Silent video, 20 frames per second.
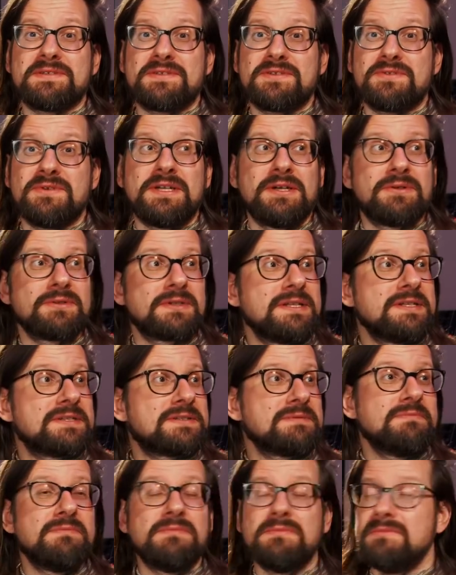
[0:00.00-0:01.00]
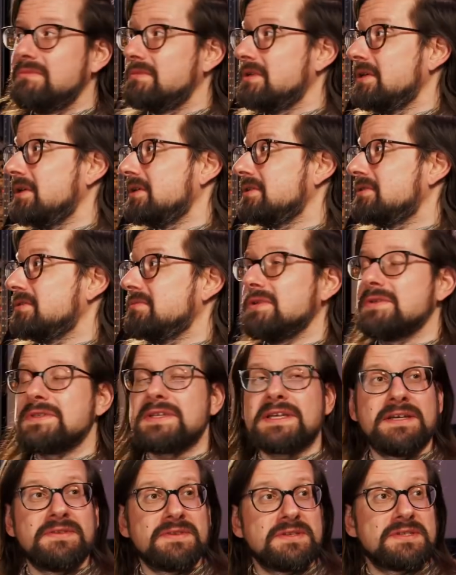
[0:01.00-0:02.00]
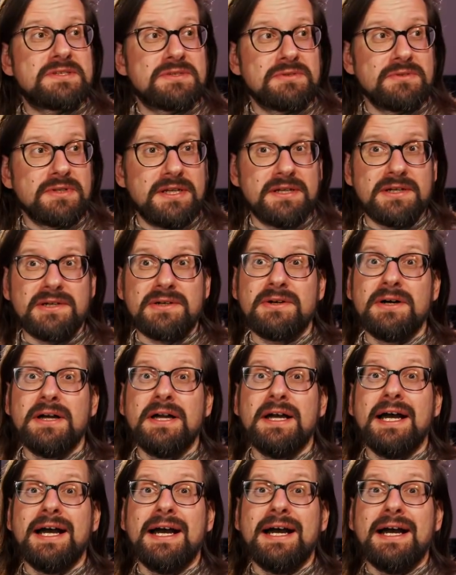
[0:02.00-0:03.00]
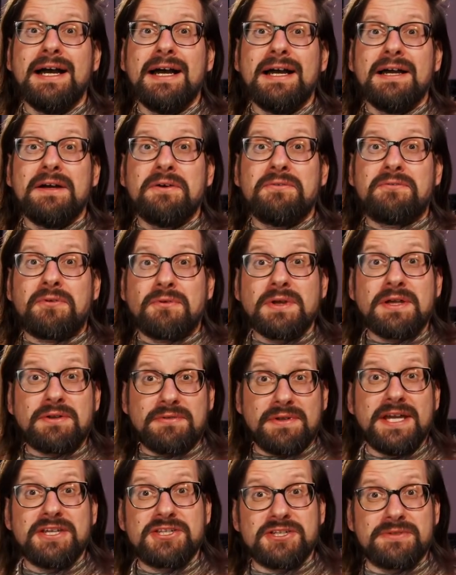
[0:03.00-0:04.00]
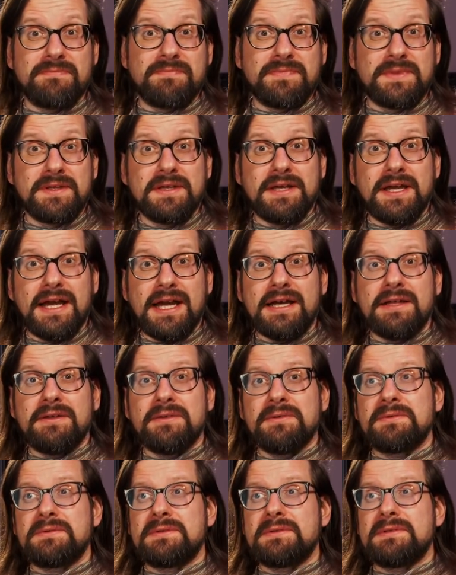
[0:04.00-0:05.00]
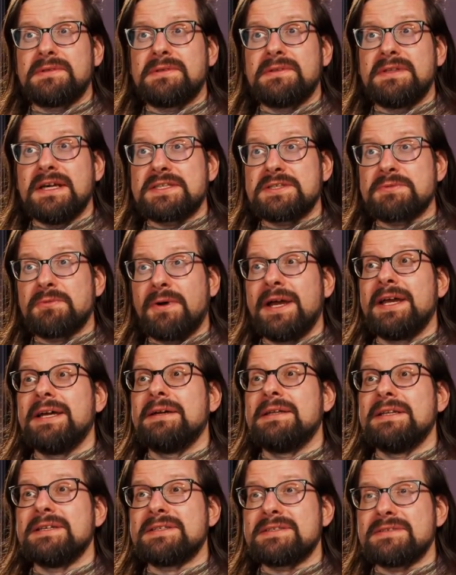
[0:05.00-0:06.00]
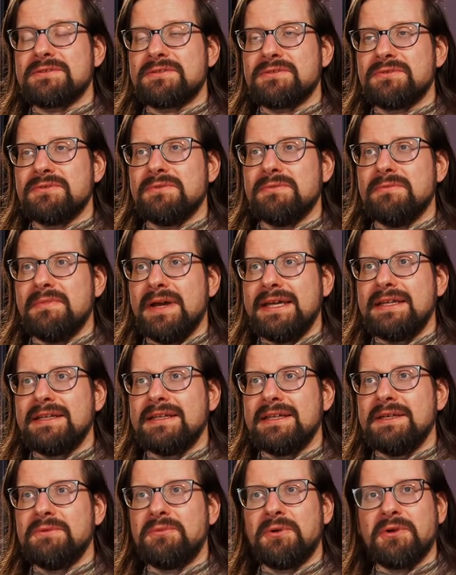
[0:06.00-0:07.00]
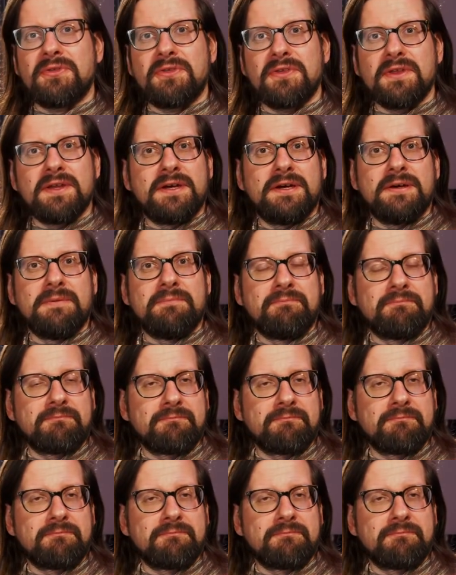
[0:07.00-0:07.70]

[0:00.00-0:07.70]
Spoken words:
So I don't listen to music in the studio for recreation, and that's why I listen to mainly with the